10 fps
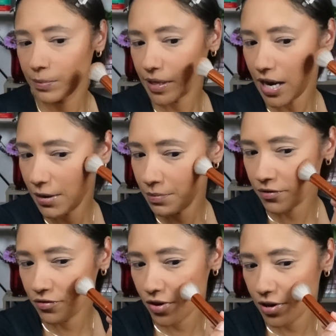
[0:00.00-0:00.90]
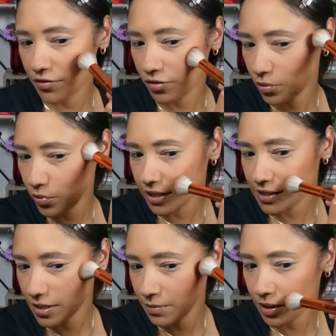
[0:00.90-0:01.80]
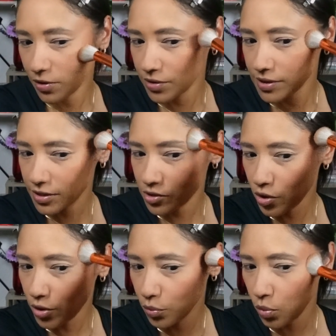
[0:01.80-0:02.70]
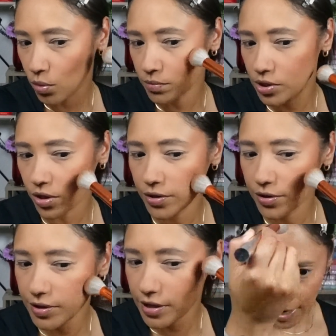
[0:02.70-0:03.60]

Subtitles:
but I prefer it for winter because it's so warm toned,